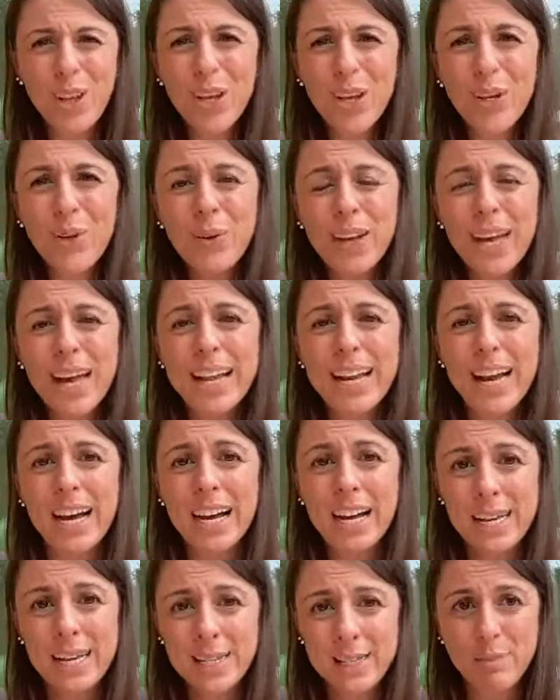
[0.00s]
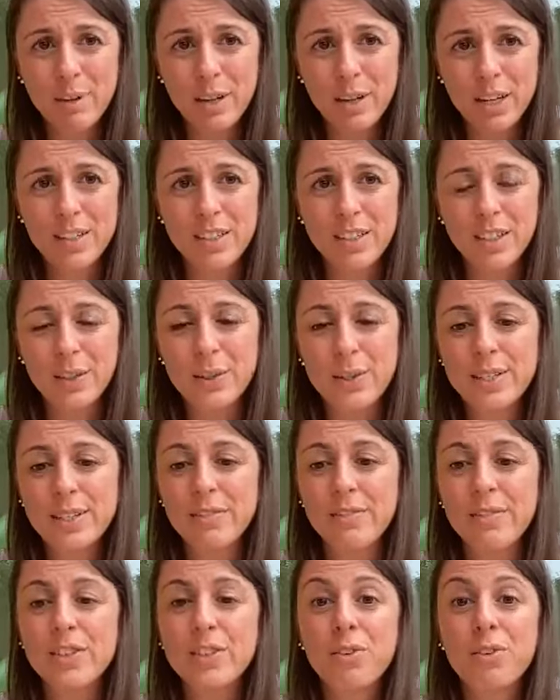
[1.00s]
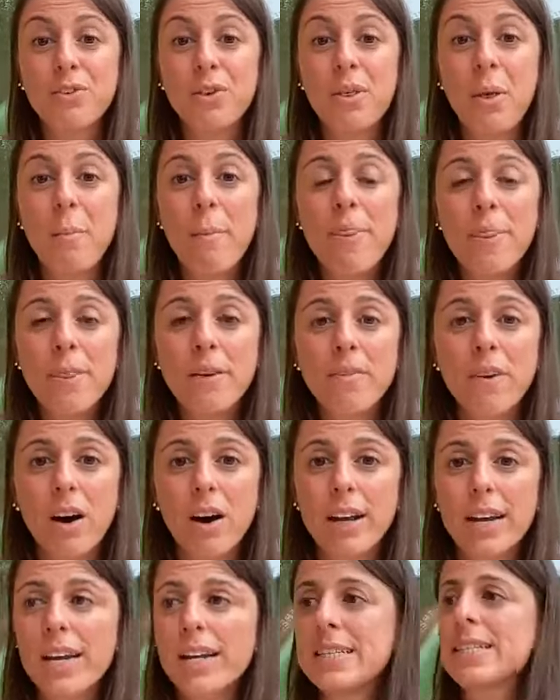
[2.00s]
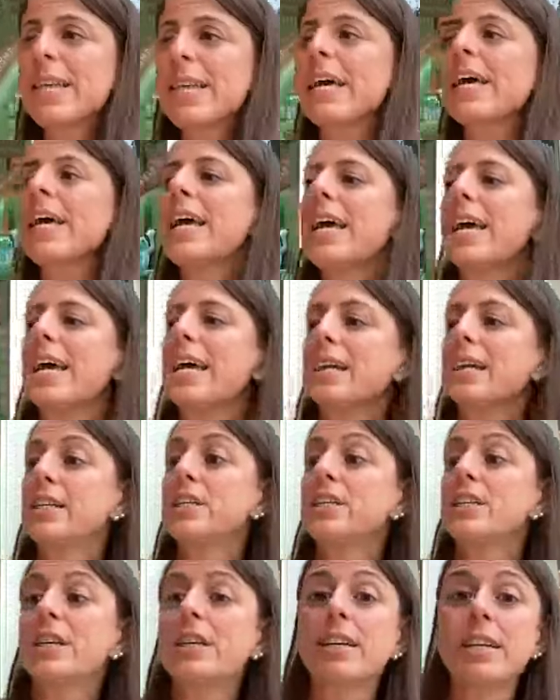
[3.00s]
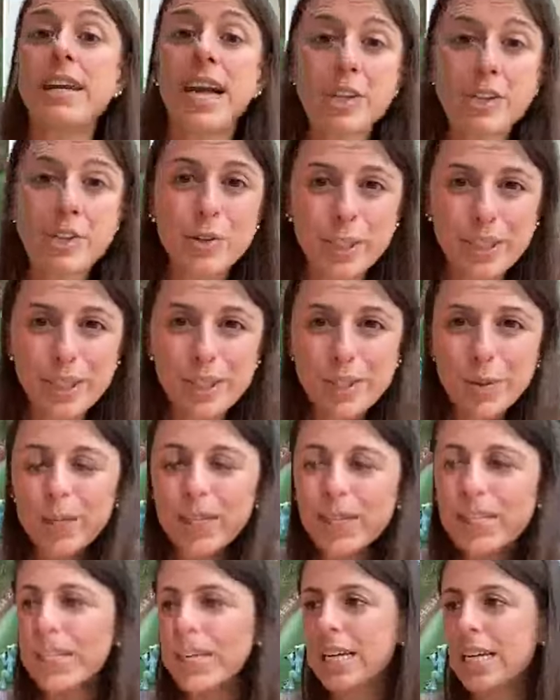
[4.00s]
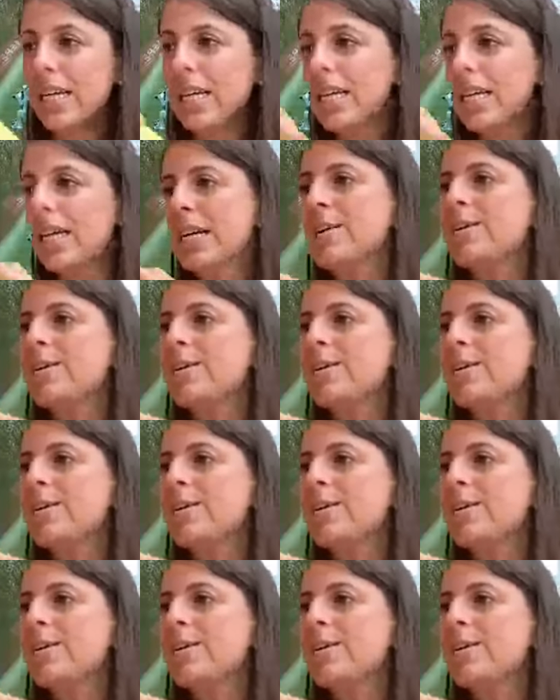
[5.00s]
you get a customer exclusive. So for the month of August, it is the Naturally Sweet Tea.